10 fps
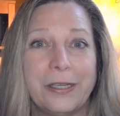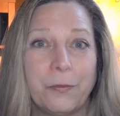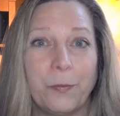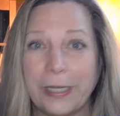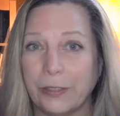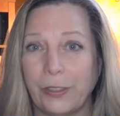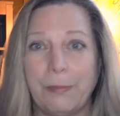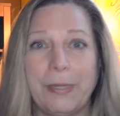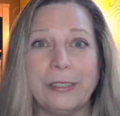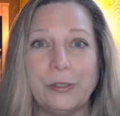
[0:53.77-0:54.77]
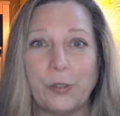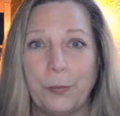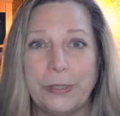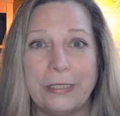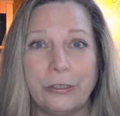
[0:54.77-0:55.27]
reclaiming soul
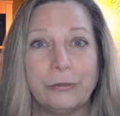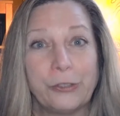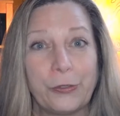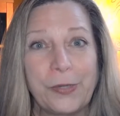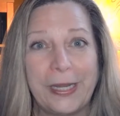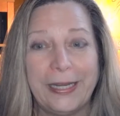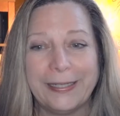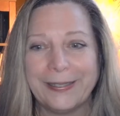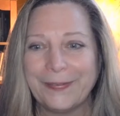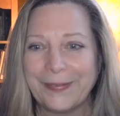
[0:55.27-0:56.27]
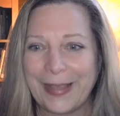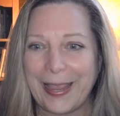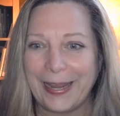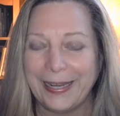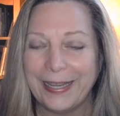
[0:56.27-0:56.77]
potential journey.
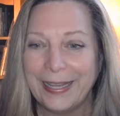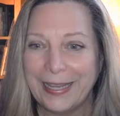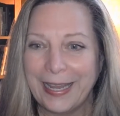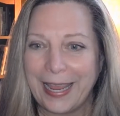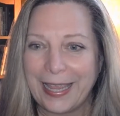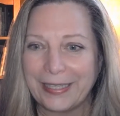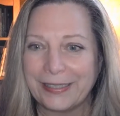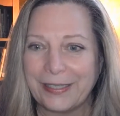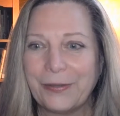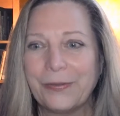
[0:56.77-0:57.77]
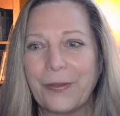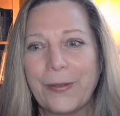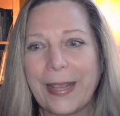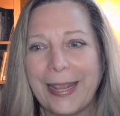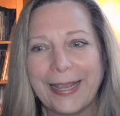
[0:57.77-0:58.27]
Okay. And
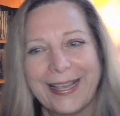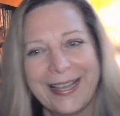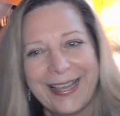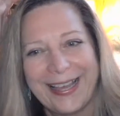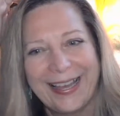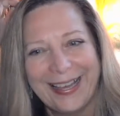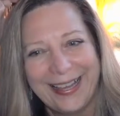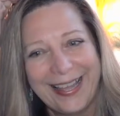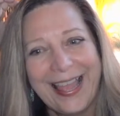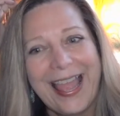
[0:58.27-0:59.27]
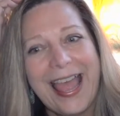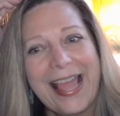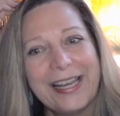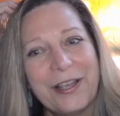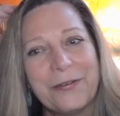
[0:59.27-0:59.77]
okay.
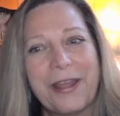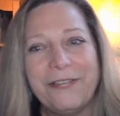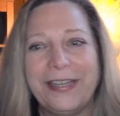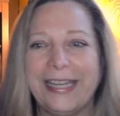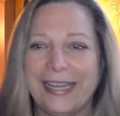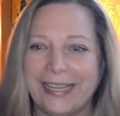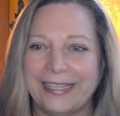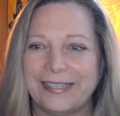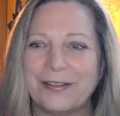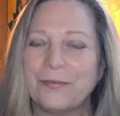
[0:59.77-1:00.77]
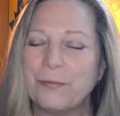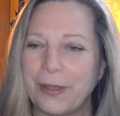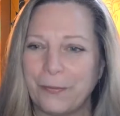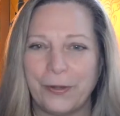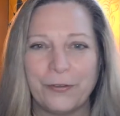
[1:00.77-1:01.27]
Hello, Rafiq.
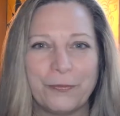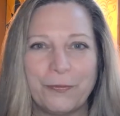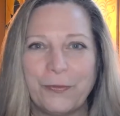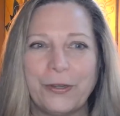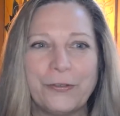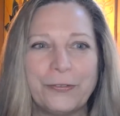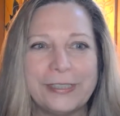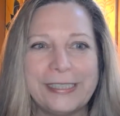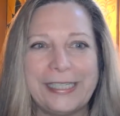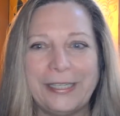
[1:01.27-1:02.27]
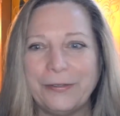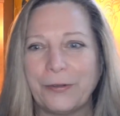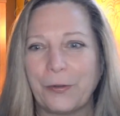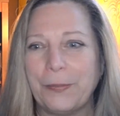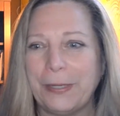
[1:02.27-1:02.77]
Wonderful to see you
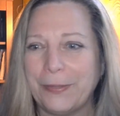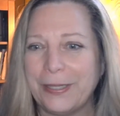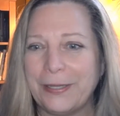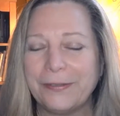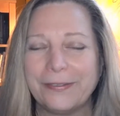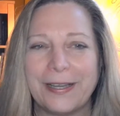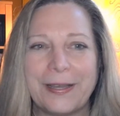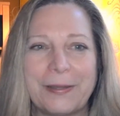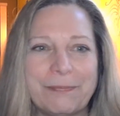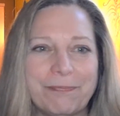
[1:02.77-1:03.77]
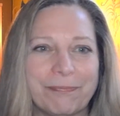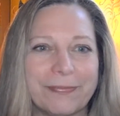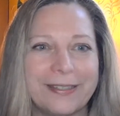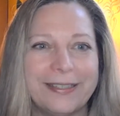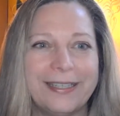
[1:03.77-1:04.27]
or be with you.
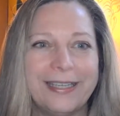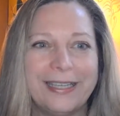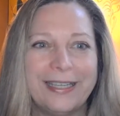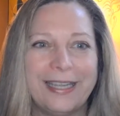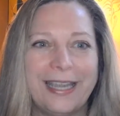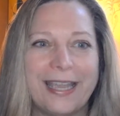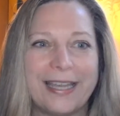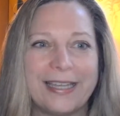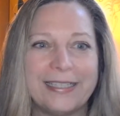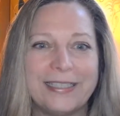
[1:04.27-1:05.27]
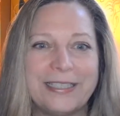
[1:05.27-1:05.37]
And